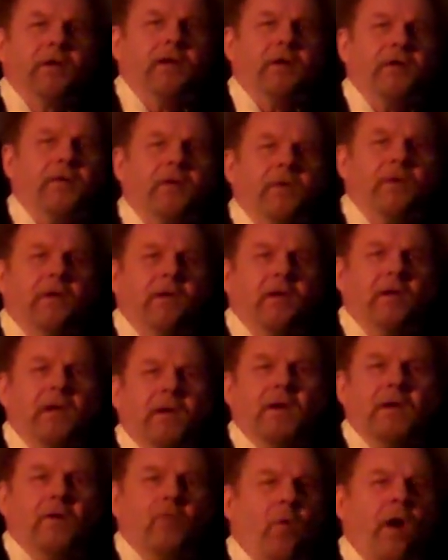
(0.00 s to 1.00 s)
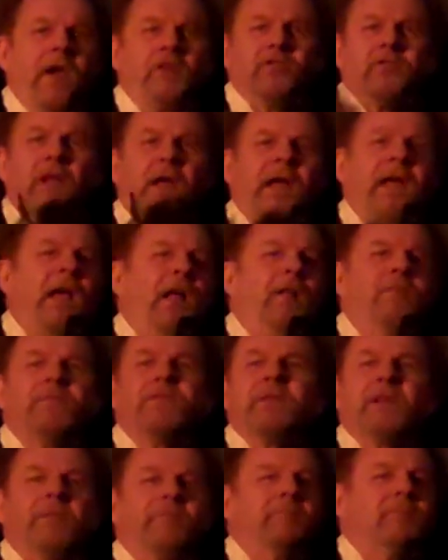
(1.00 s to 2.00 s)
You know, why should I
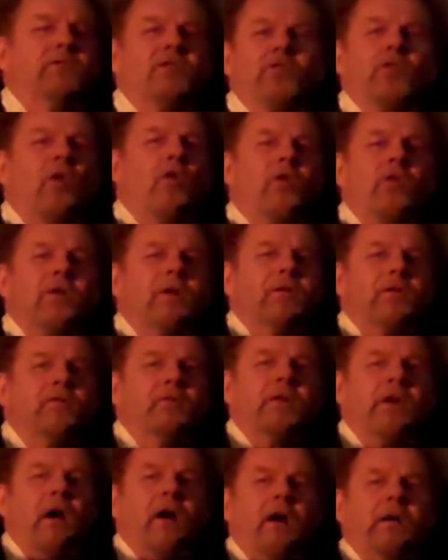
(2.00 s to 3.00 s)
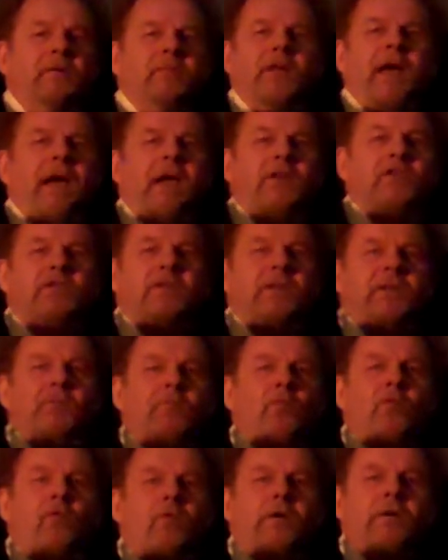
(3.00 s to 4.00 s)
help some dork who can't
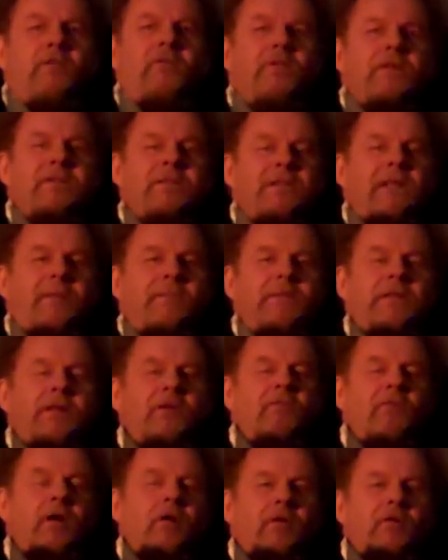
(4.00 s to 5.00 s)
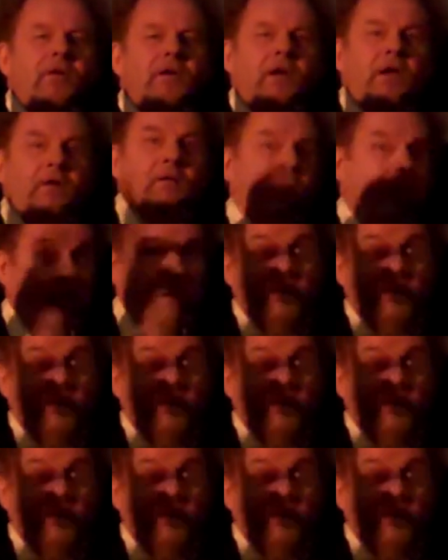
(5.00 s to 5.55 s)
actually walk three steps in a row, you know?